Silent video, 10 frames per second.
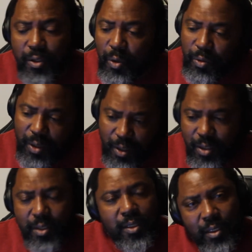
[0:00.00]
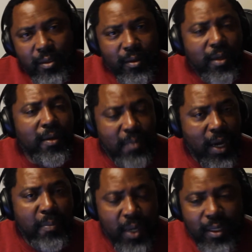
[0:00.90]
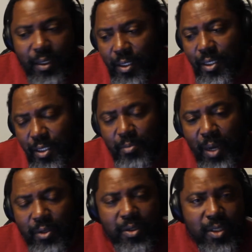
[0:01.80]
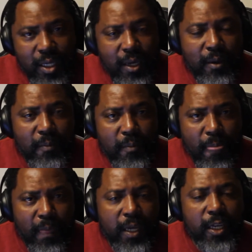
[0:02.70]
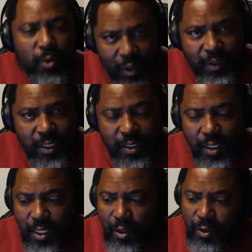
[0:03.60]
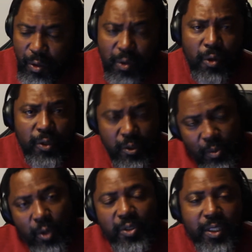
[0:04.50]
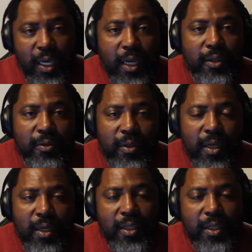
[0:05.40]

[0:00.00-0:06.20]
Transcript: So this is, in my opinion, this is about the same equivalency, although on a smaller scale.